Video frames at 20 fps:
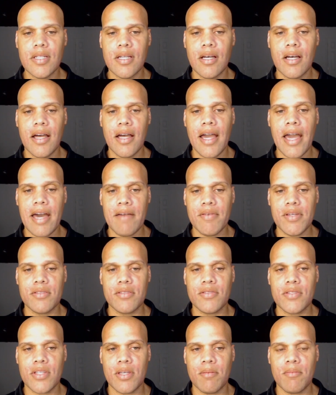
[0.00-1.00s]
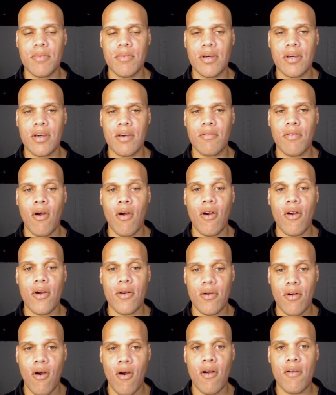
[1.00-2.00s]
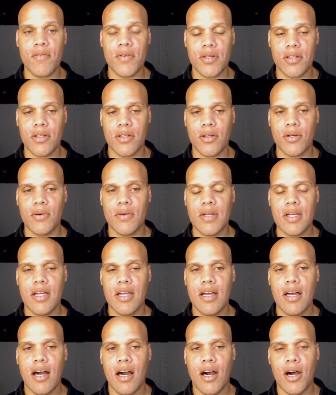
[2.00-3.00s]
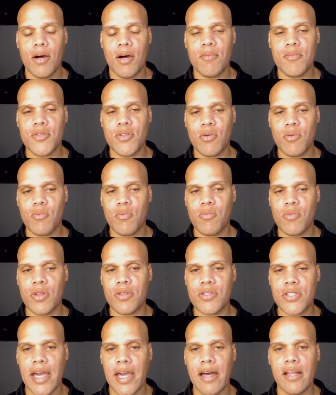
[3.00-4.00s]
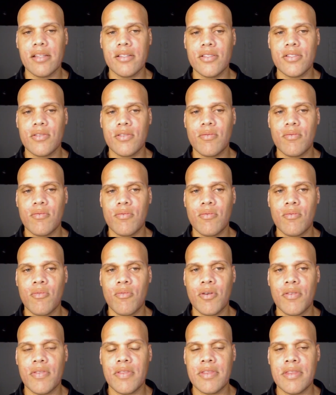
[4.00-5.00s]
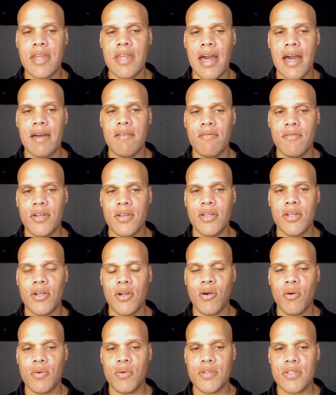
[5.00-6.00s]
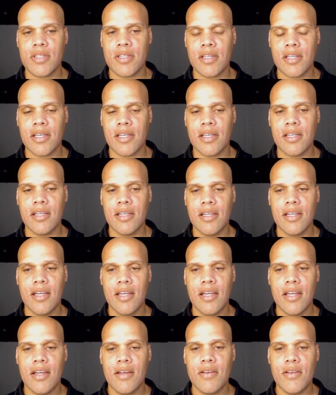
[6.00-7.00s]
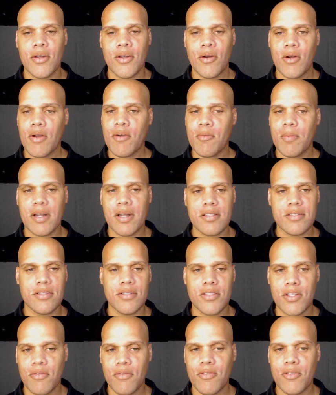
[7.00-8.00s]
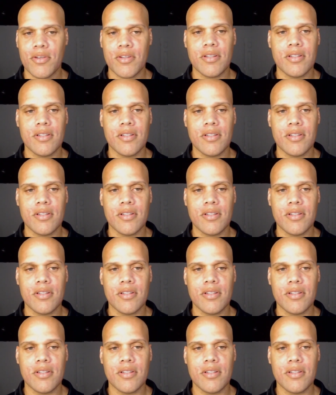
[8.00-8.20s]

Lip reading: having some of our video. So the challenge with that video was, everybody's in different,